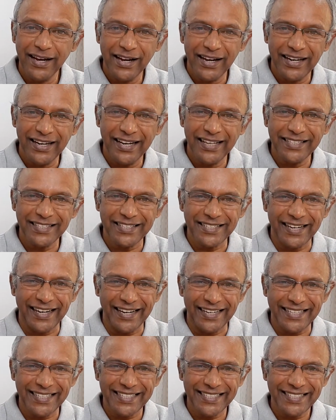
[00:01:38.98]
Let's
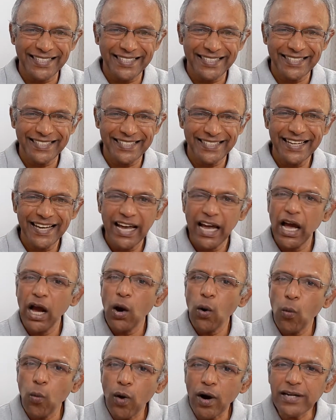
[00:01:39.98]
start.
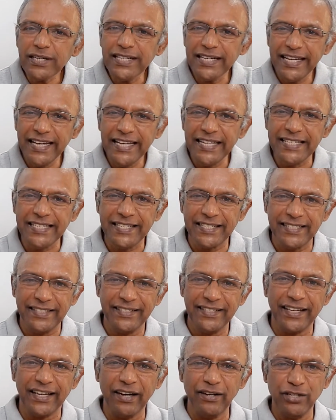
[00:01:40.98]
What is
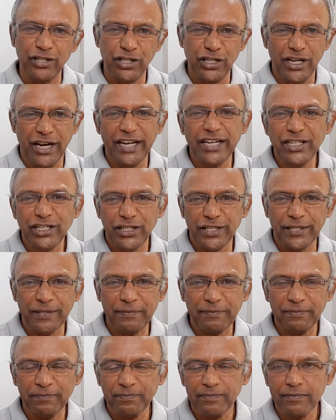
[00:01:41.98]
negotiation?
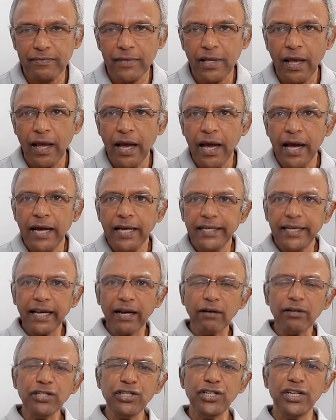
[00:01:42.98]

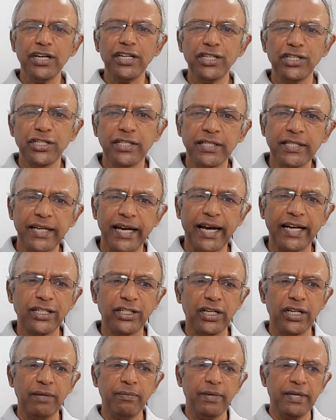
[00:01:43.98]
Negotiation
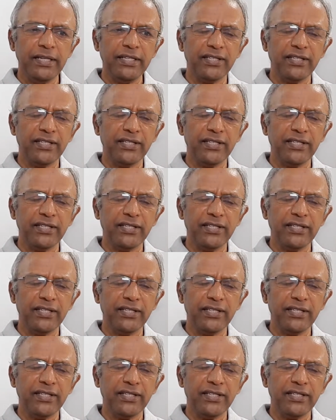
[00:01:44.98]
actually means